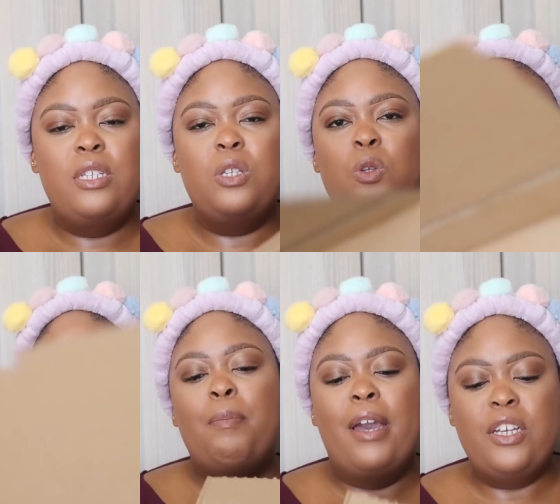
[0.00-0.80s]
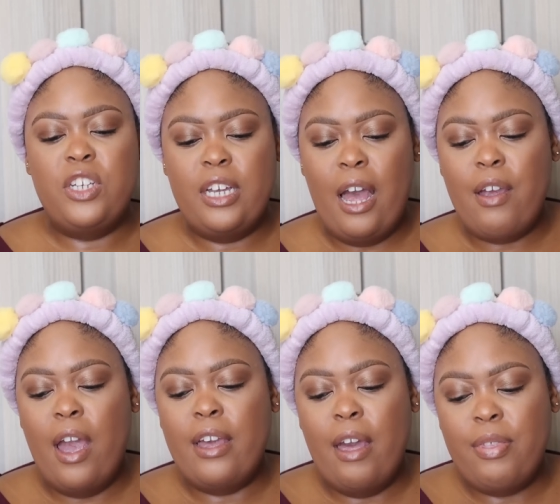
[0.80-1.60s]
this is also their packaging
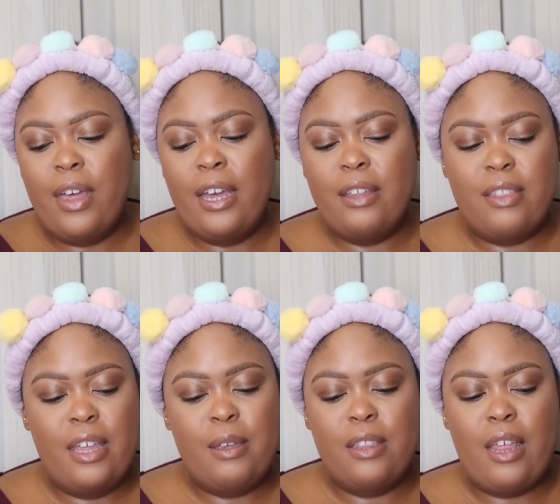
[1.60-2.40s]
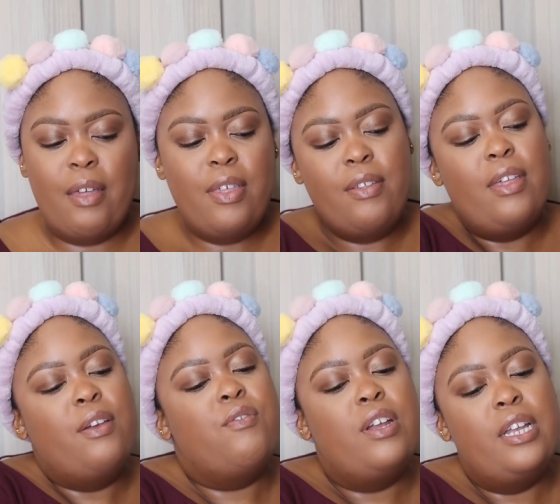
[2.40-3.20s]
I, I, I think they I think
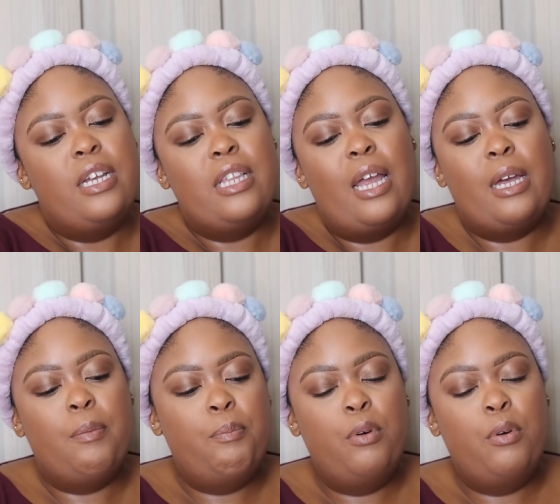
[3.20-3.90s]
they really like